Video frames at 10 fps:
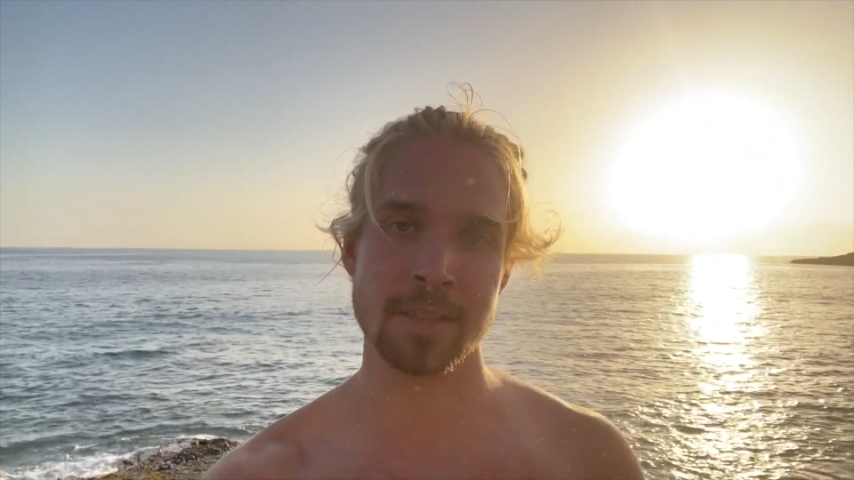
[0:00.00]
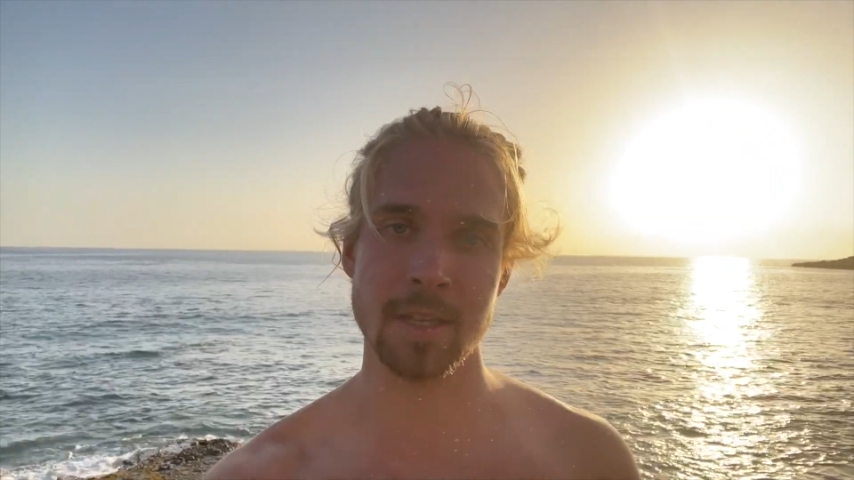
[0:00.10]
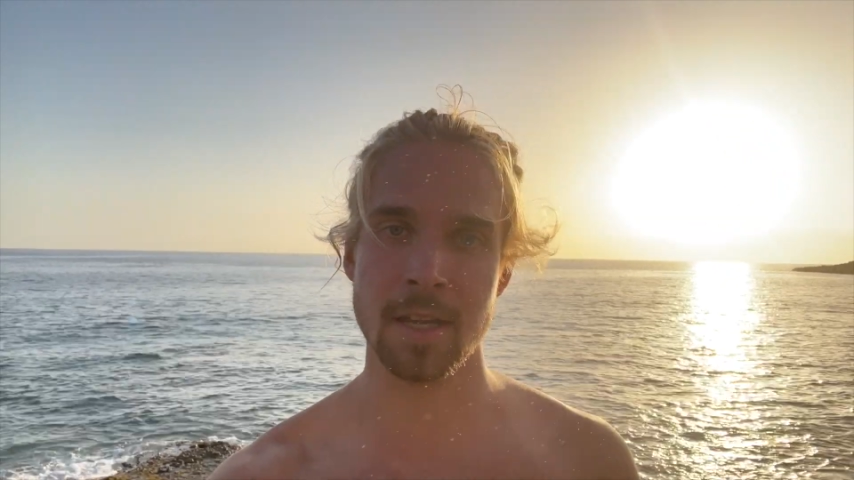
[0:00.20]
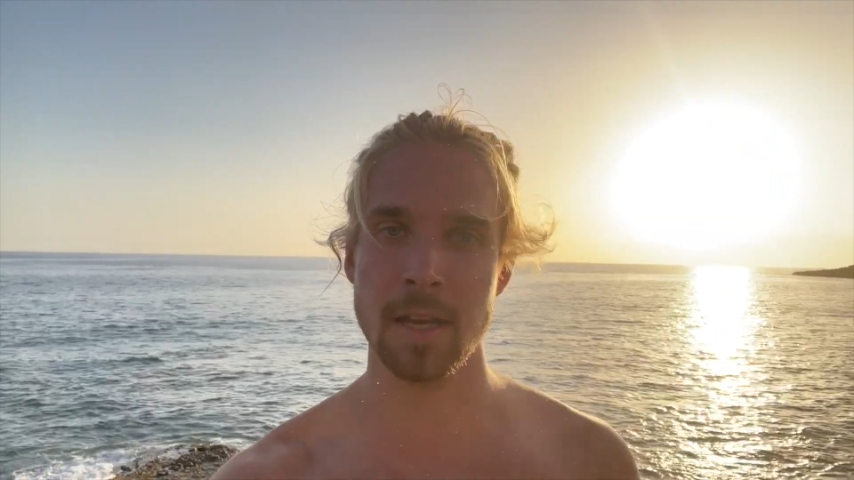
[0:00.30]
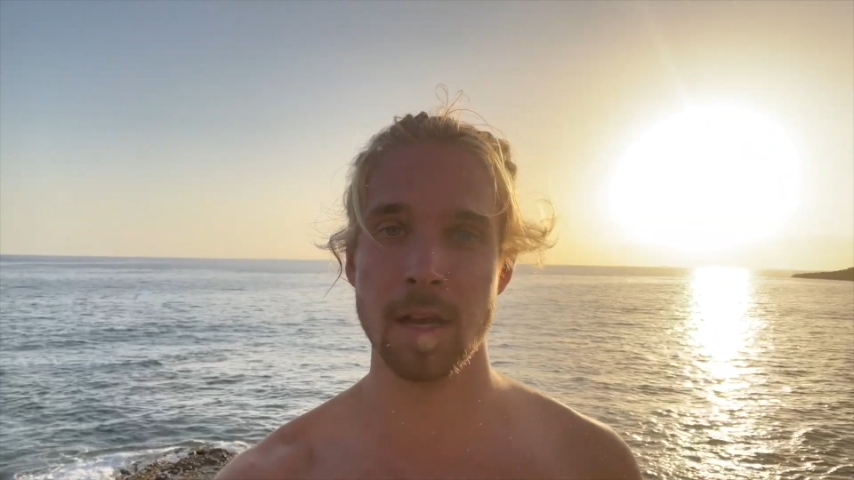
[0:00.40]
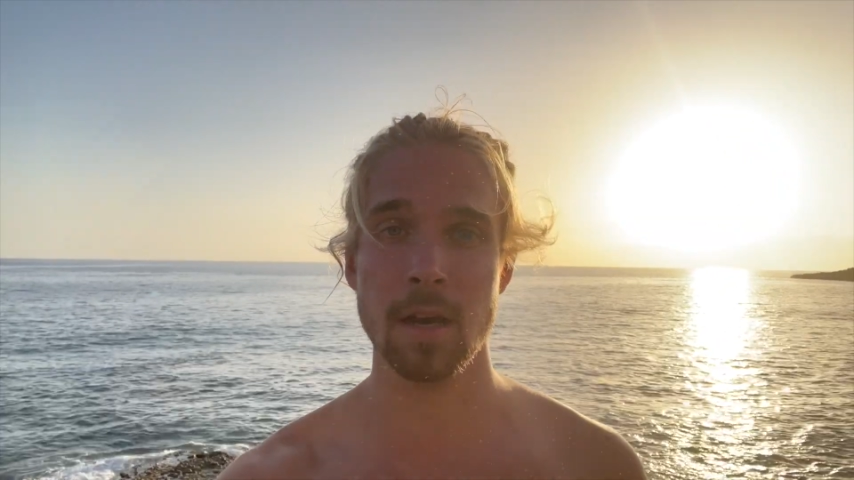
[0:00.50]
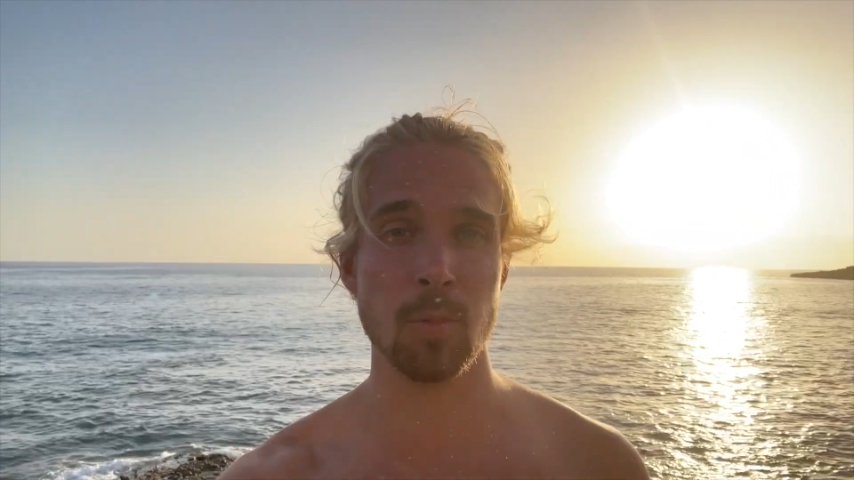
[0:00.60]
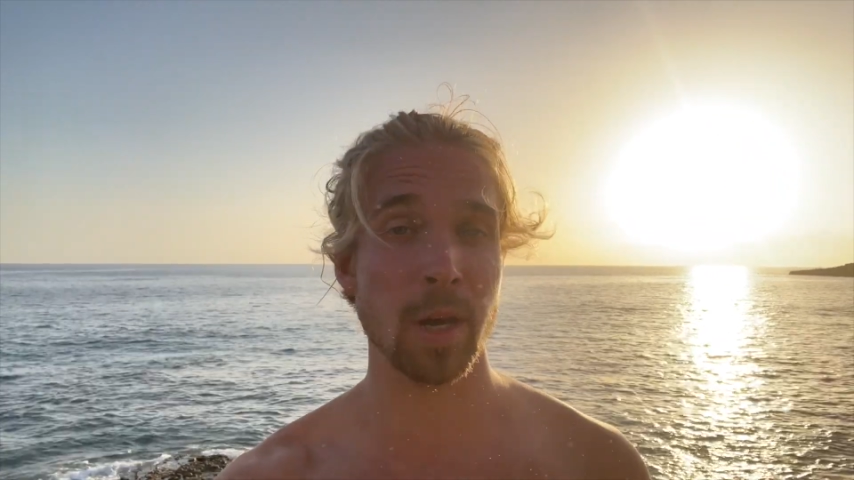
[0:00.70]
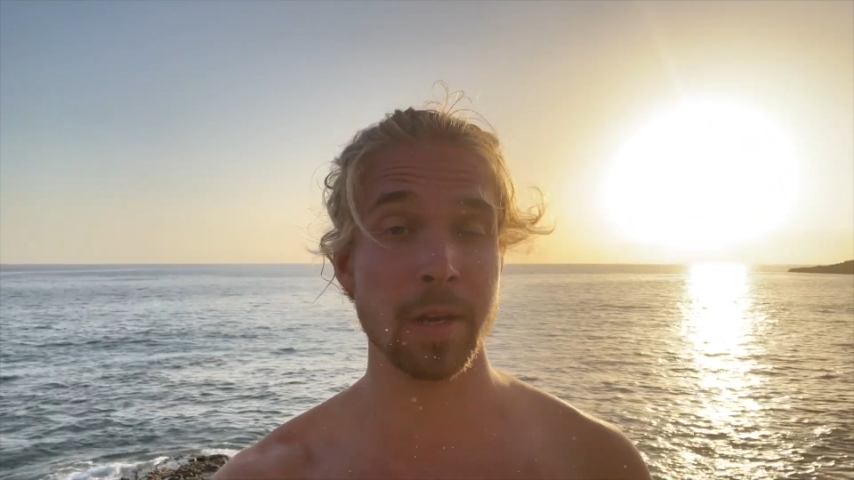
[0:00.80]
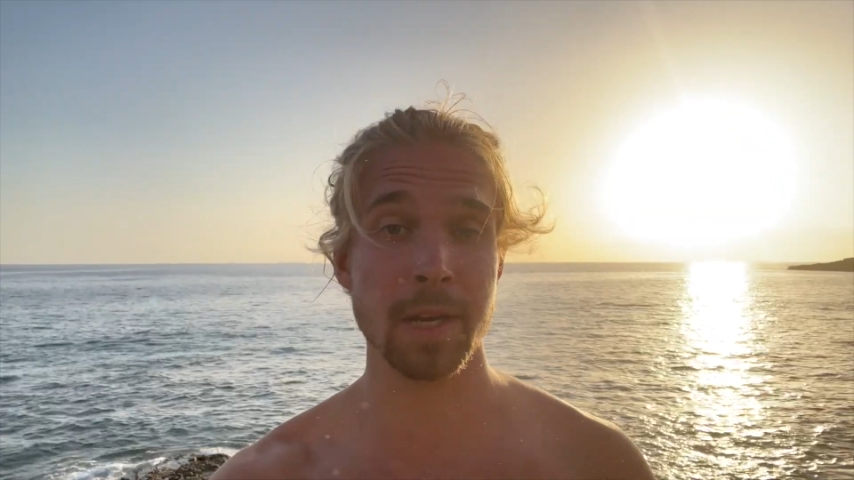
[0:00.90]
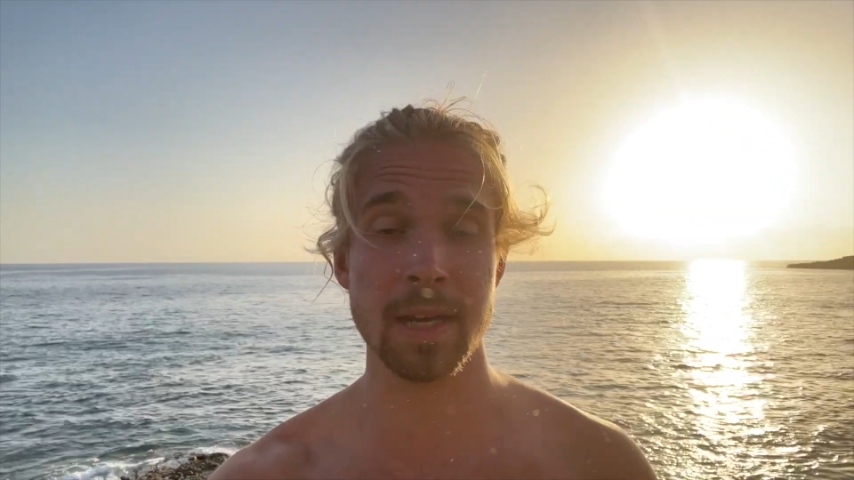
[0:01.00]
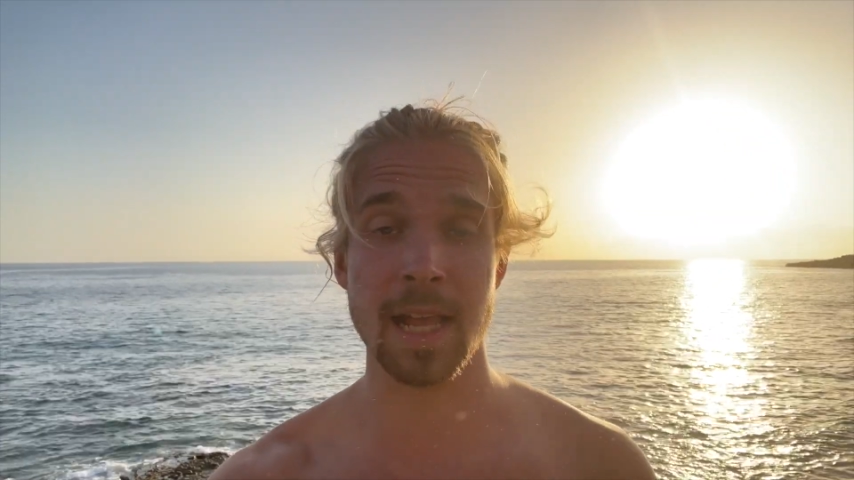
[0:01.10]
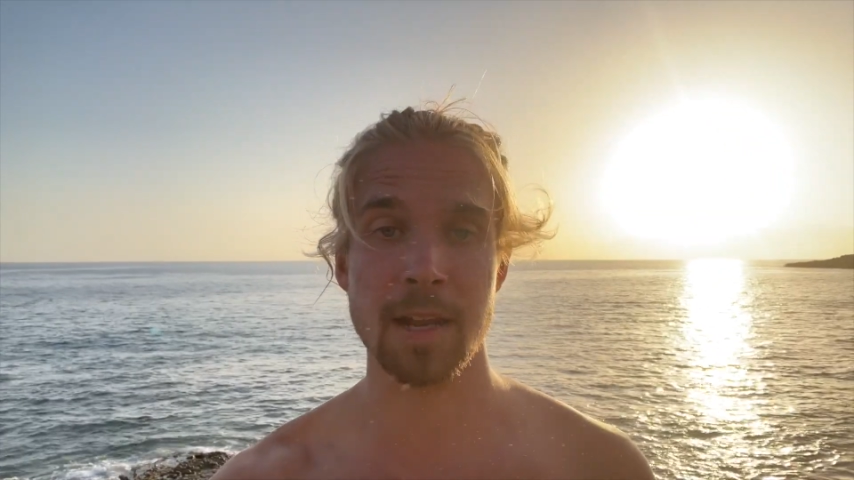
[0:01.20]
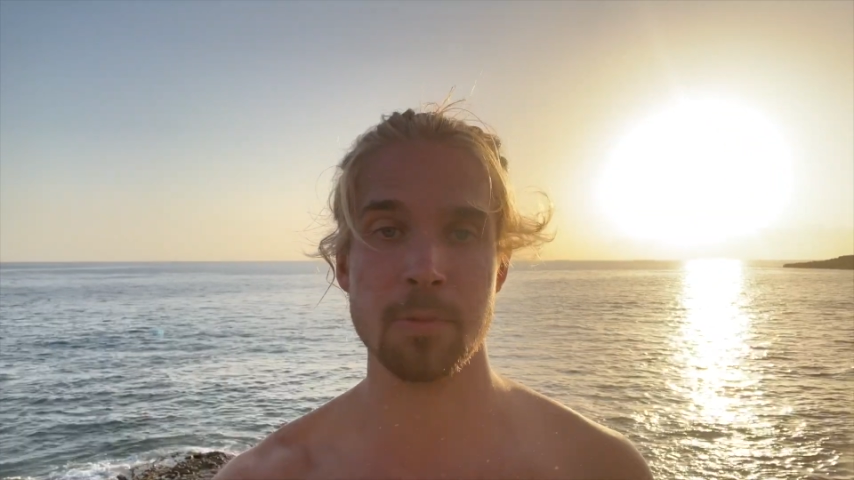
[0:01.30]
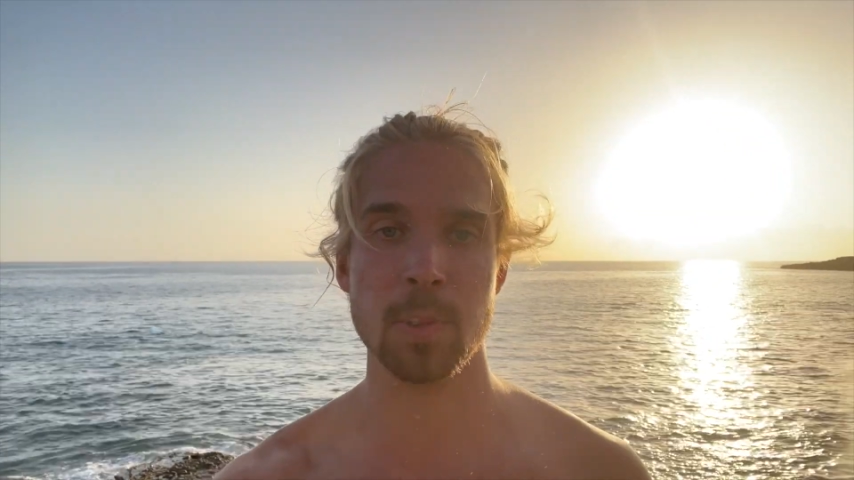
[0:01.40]

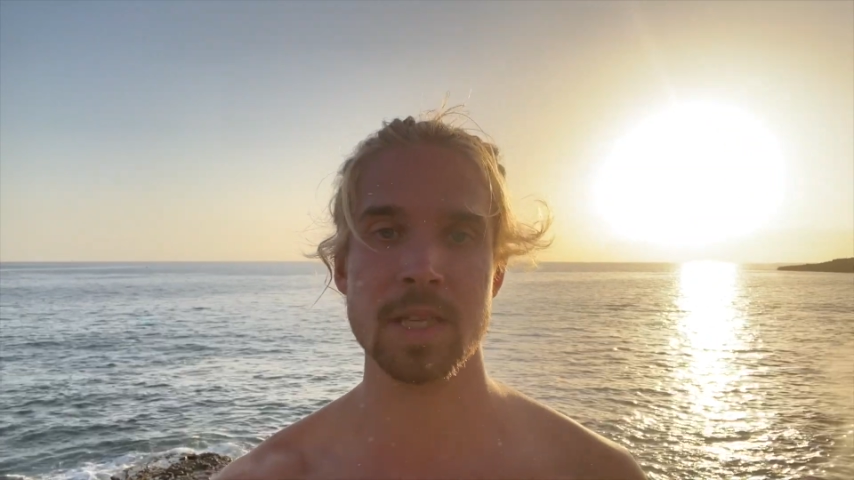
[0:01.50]
1.5